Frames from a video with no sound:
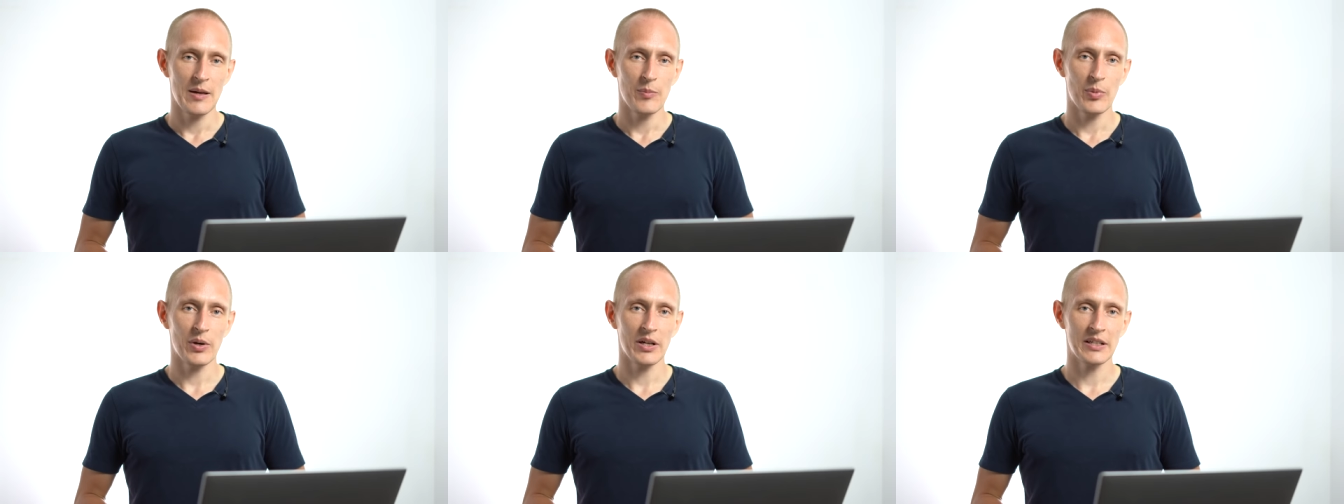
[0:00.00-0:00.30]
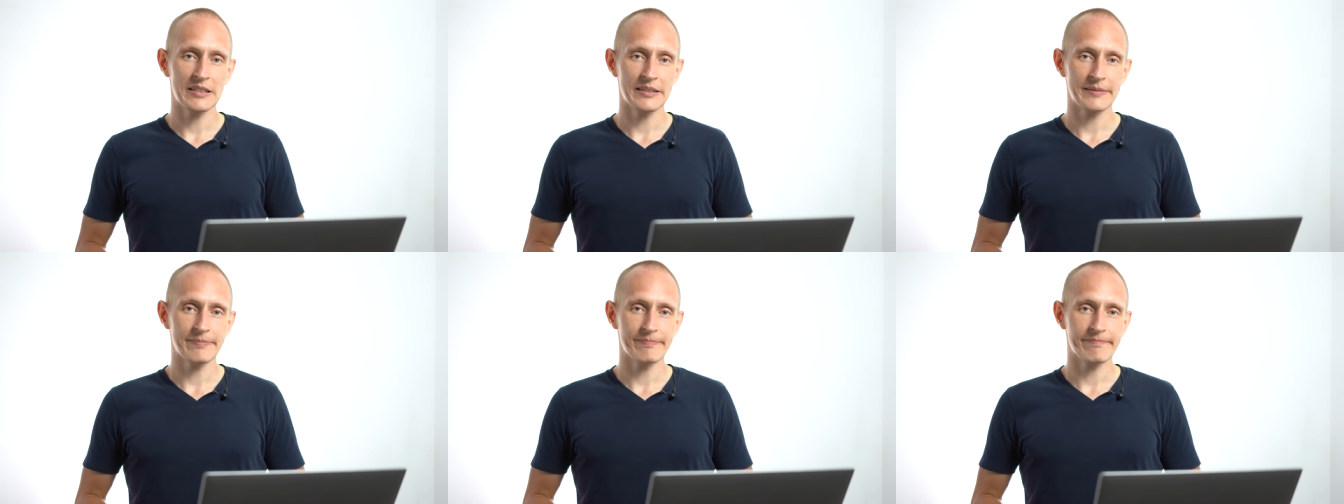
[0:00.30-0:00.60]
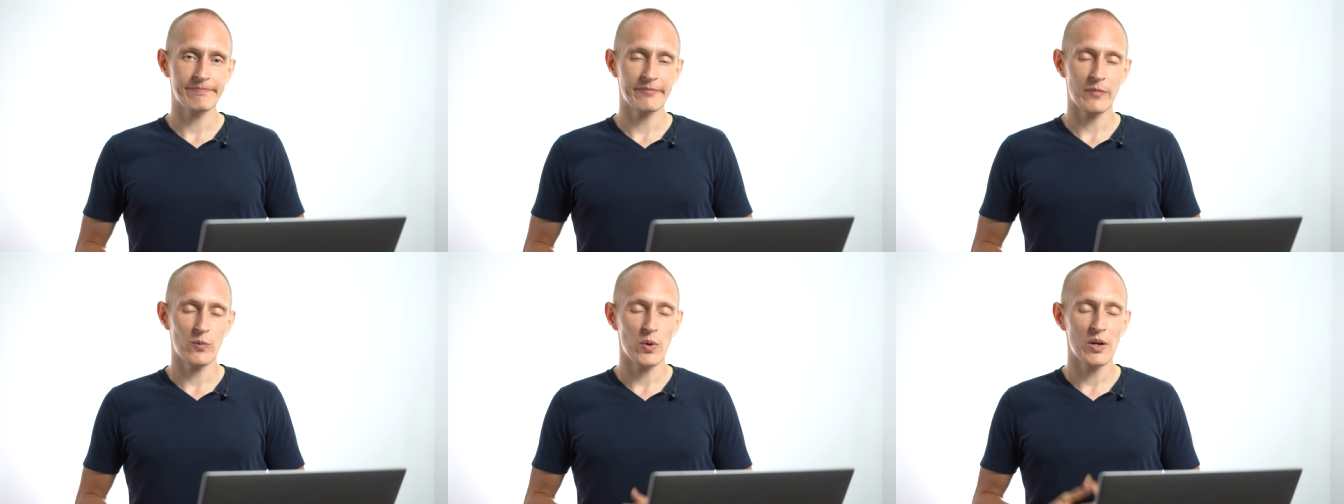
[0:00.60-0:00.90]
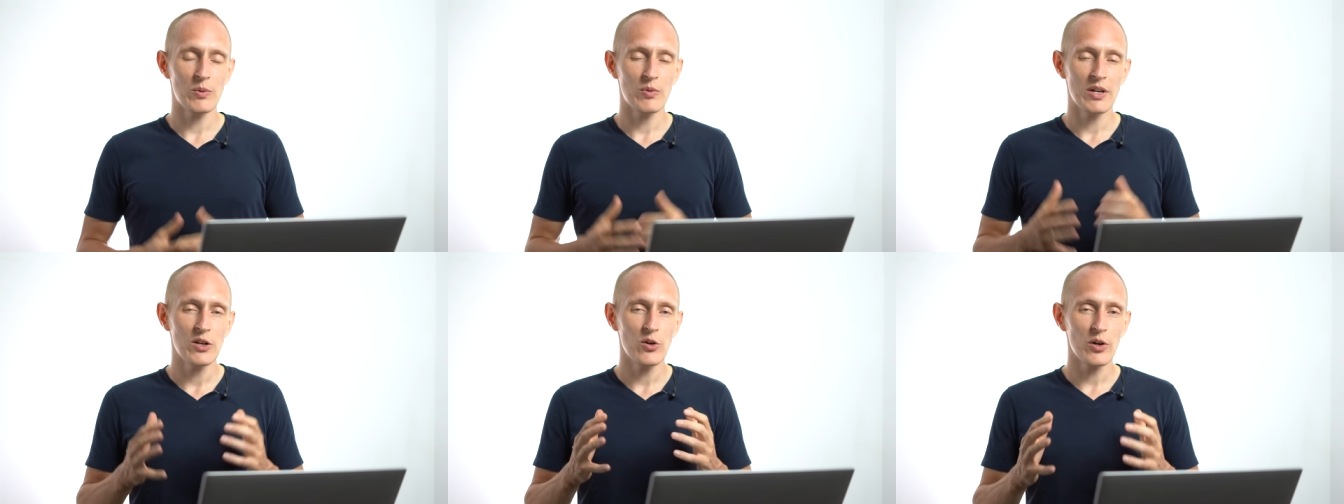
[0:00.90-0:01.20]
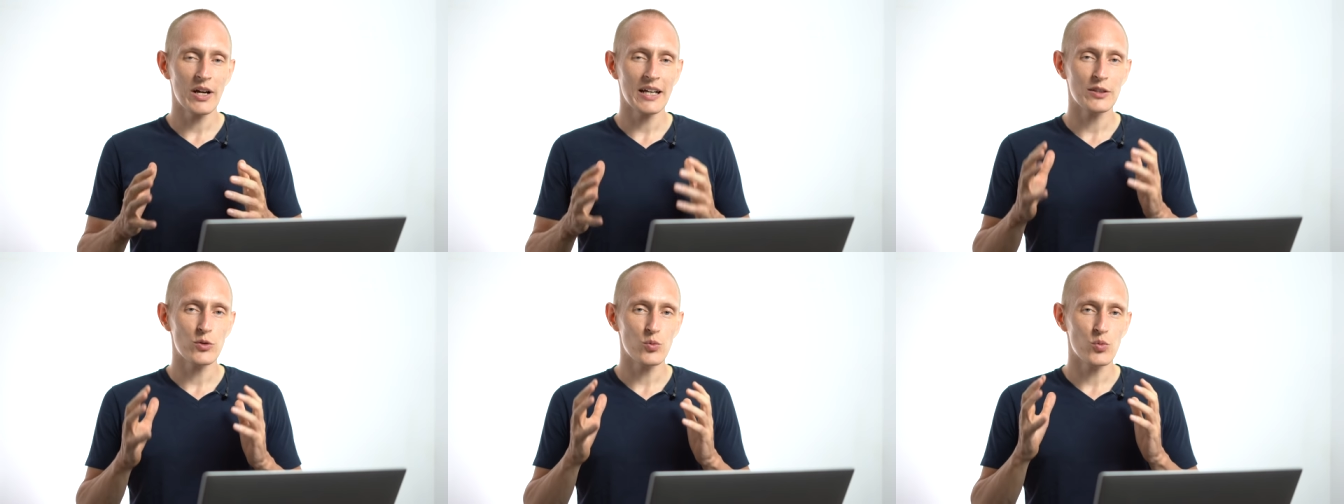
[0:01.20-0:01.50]
But when we look
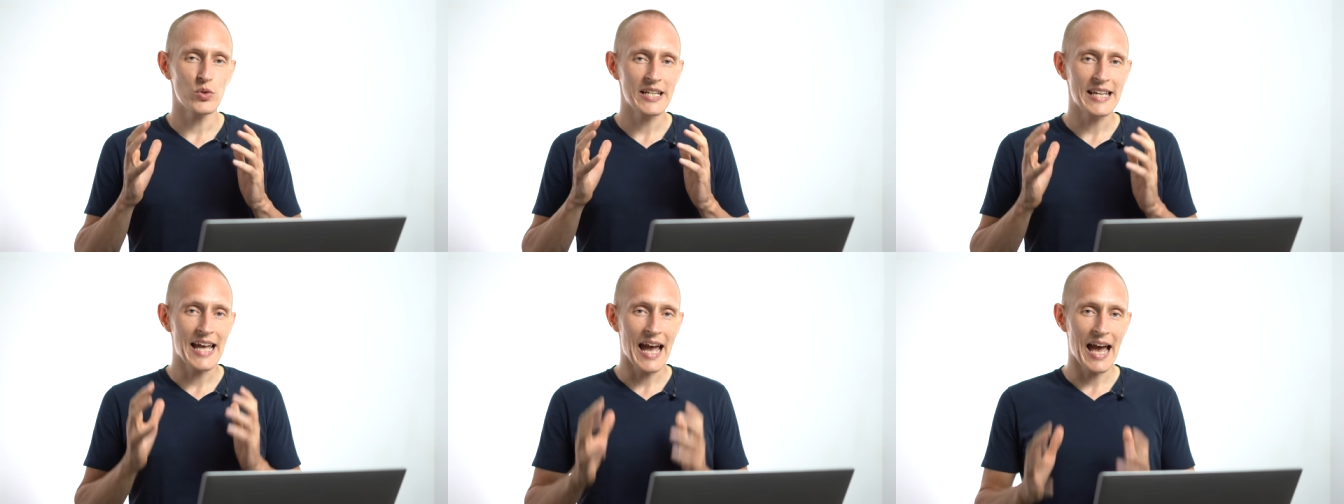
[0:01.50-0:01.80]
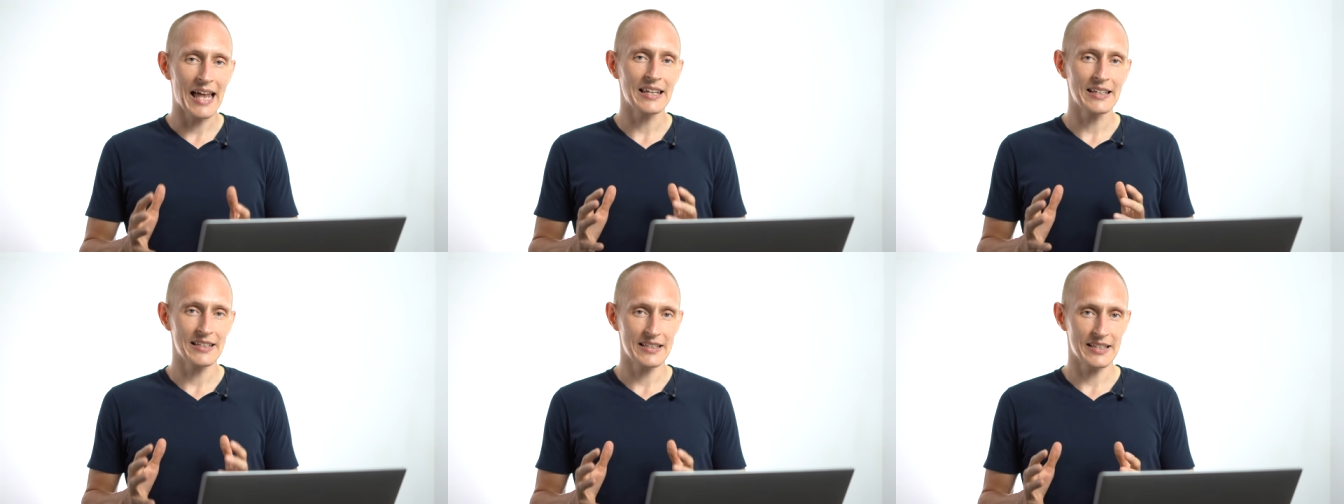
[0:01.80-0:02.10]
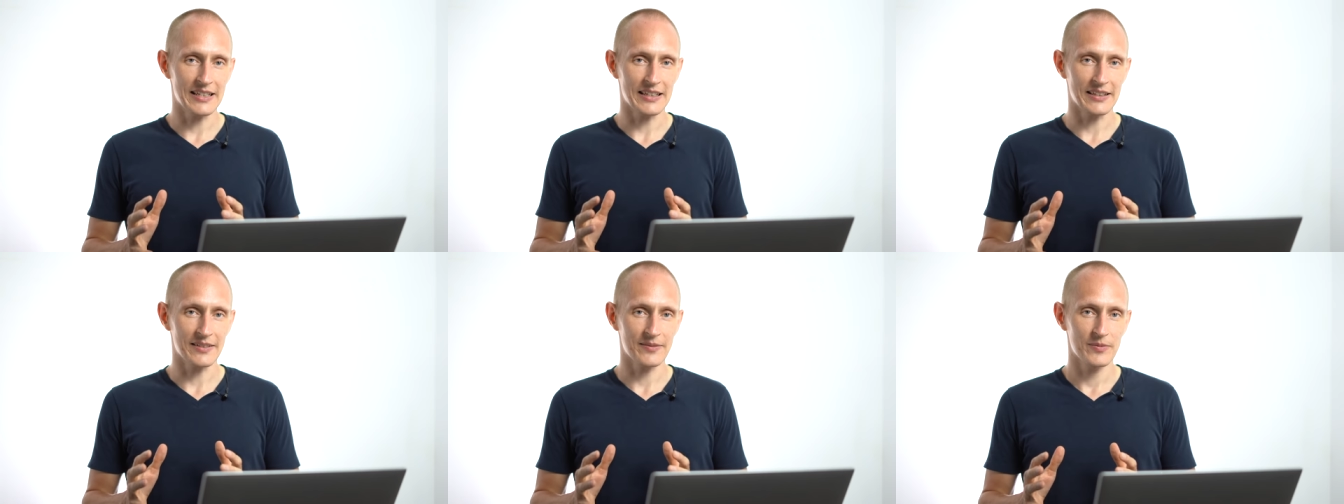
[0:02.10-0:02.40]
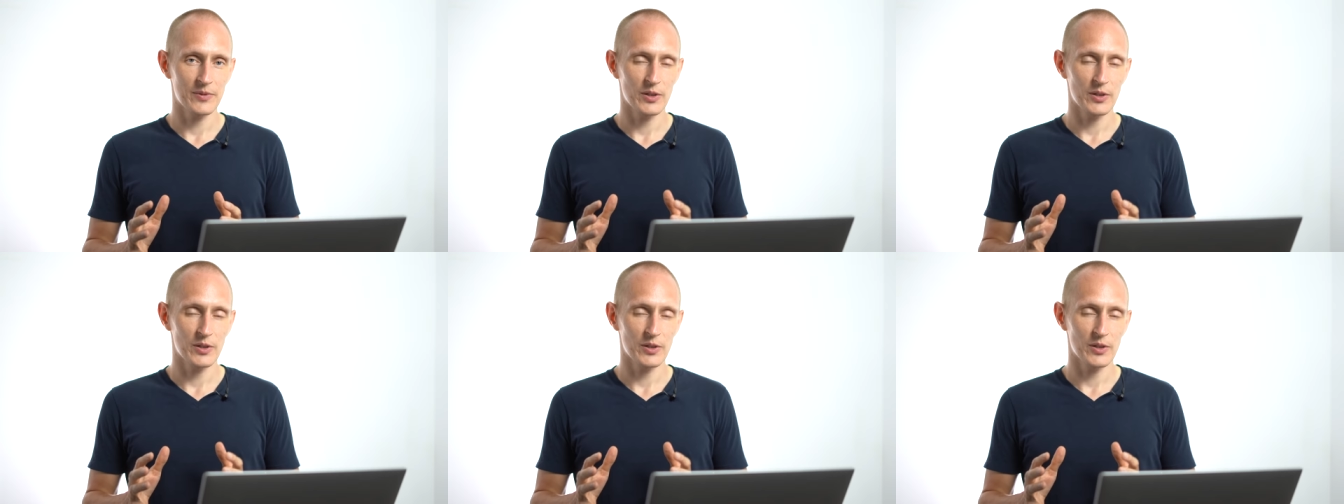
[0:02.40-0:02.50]
at the reality